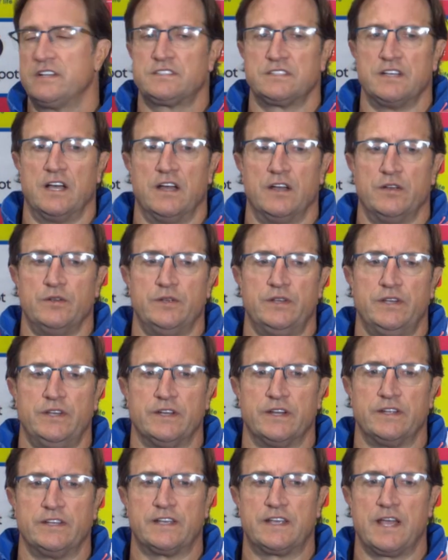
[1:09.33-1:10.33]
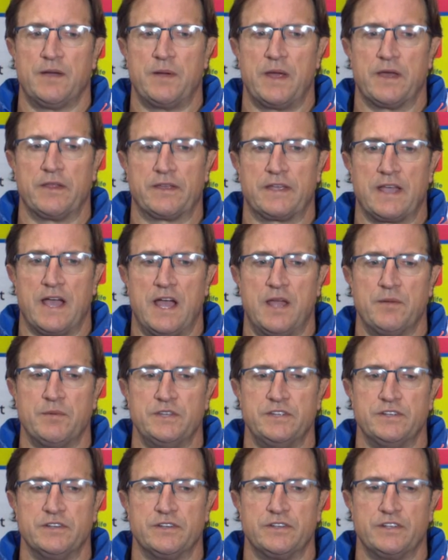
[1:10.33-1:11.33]
So, you come out of the game
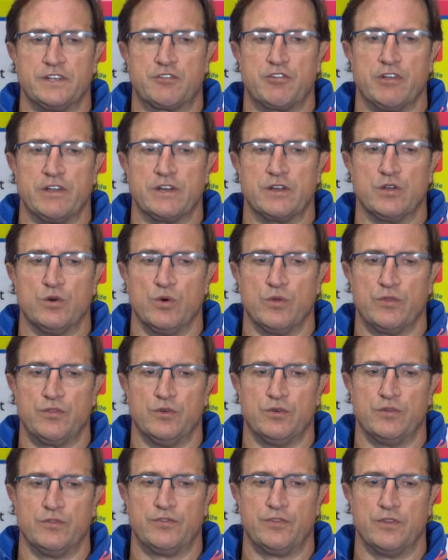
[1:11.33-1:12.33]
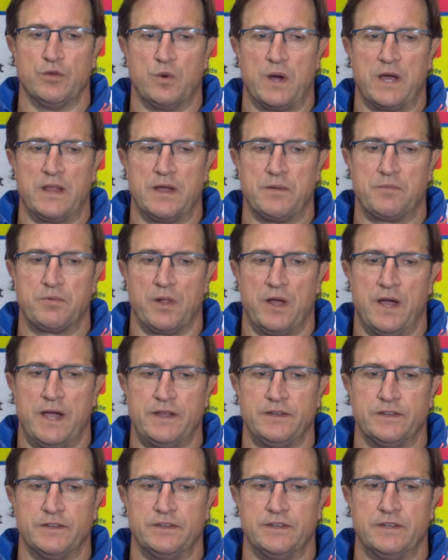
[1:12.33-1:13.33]
and you credit Hawthorn for the way they
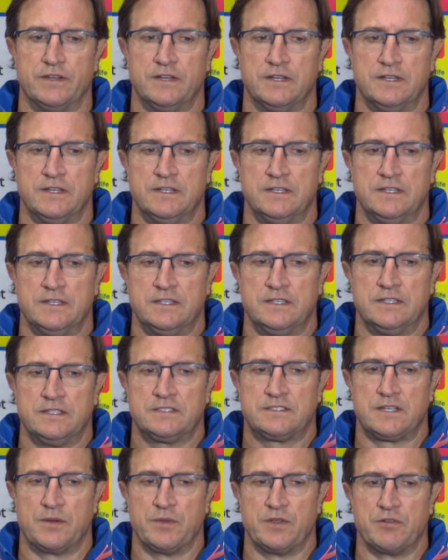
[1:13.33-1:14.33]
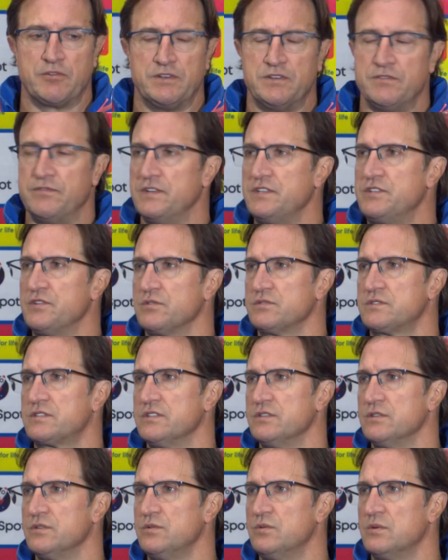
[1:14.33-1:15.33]
played and some of their individuals
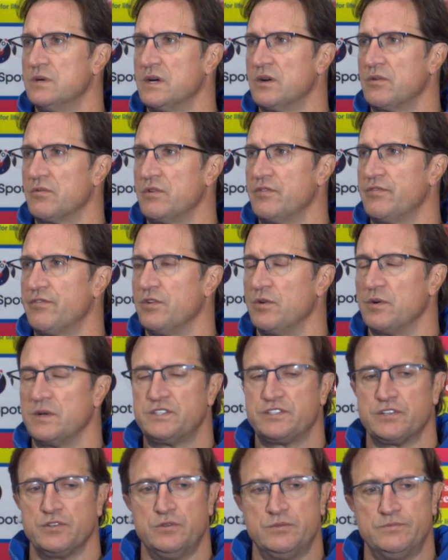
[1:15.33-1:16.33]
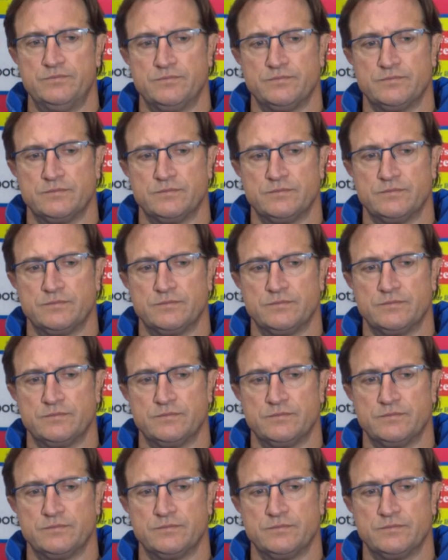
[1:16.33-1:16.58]
who were influential.